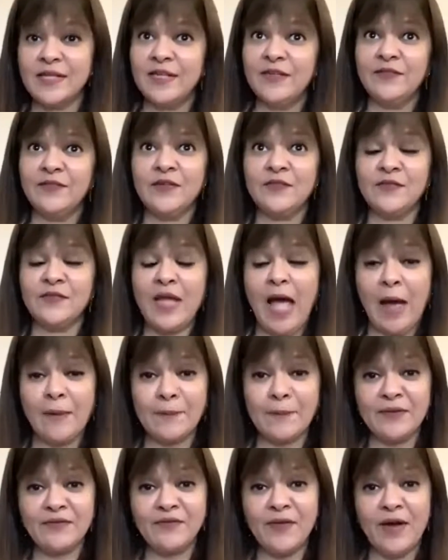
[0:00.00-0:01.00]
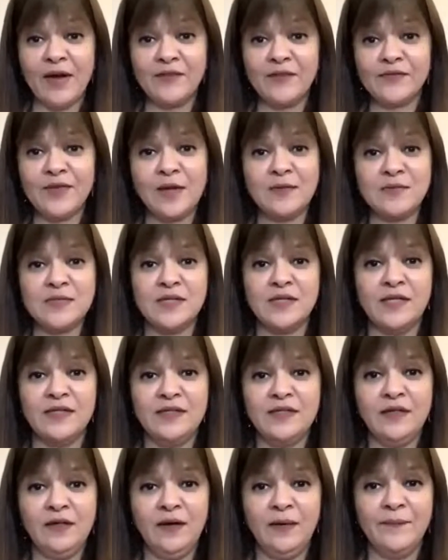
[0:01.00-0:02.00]
even if they happen 5 times in a
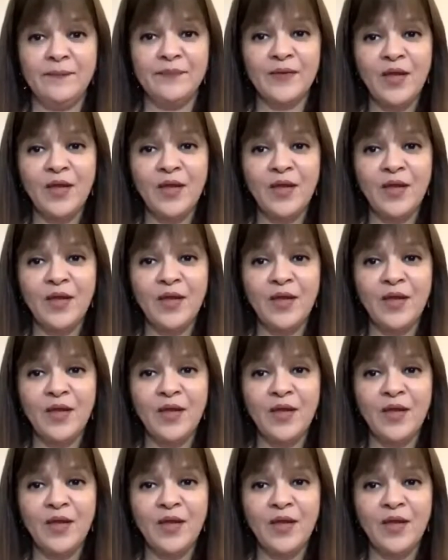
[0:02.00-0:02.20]
year?